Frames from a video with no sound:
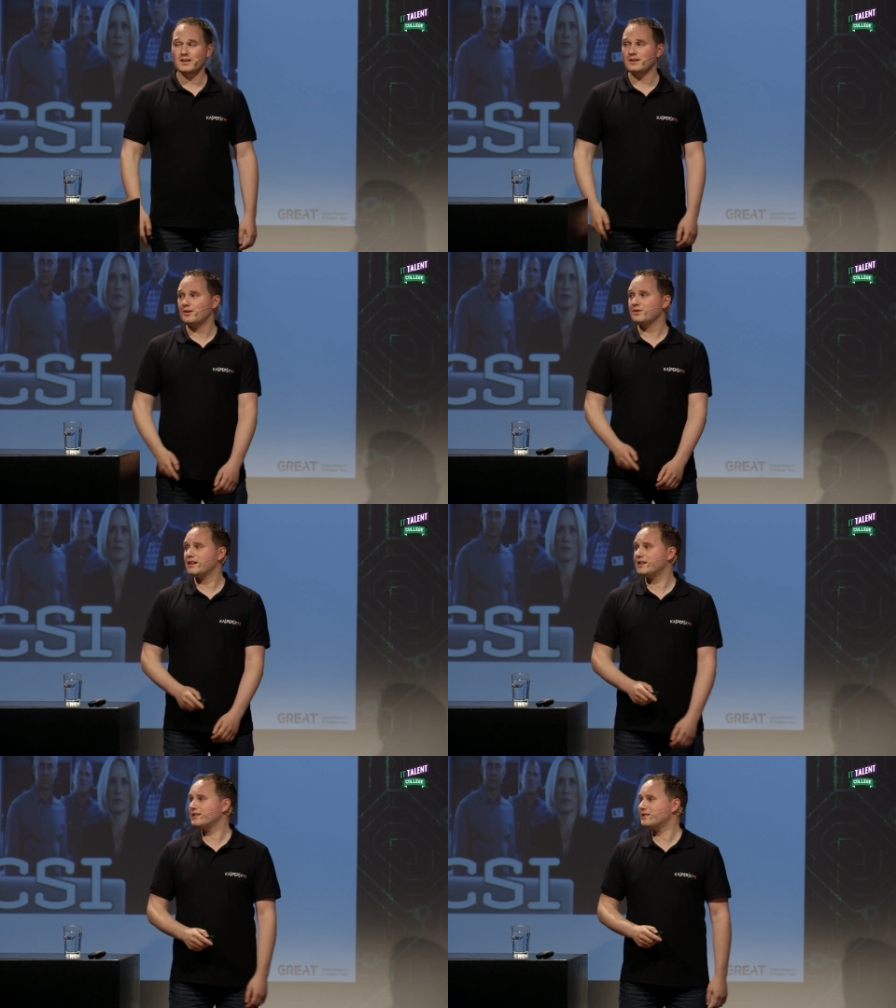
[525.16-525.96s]

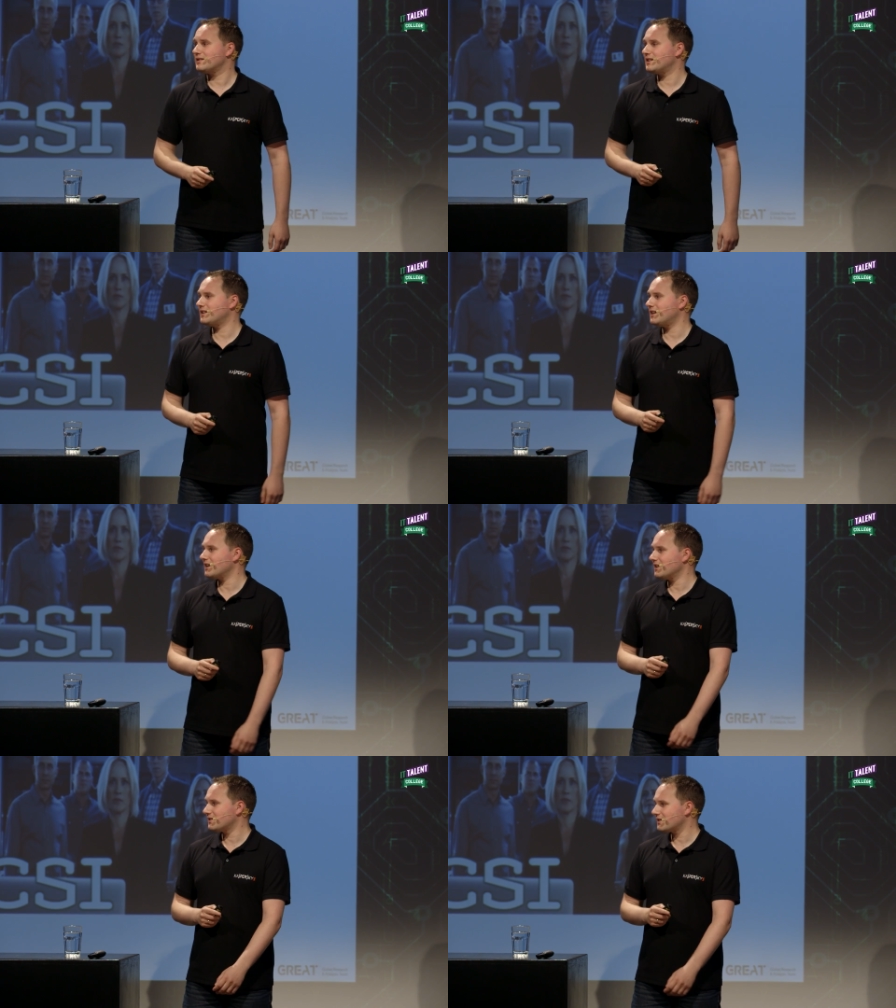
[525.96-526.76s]
located in the
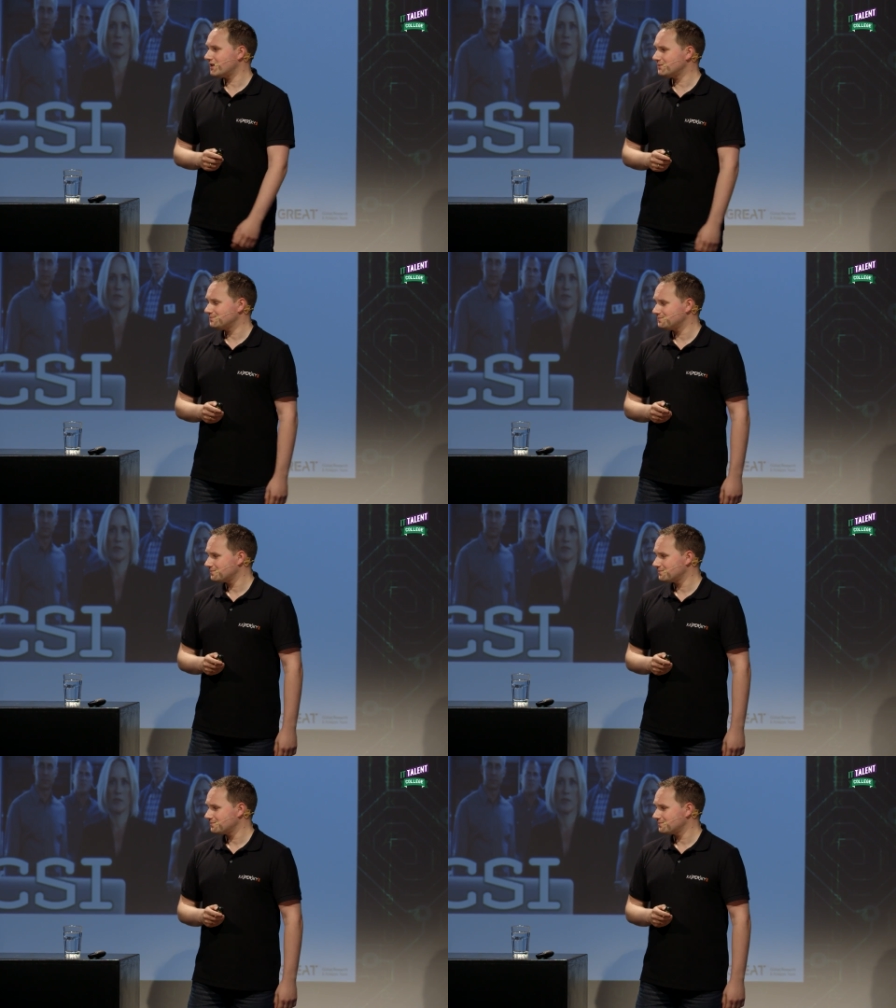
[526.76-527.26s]
Netherlands again.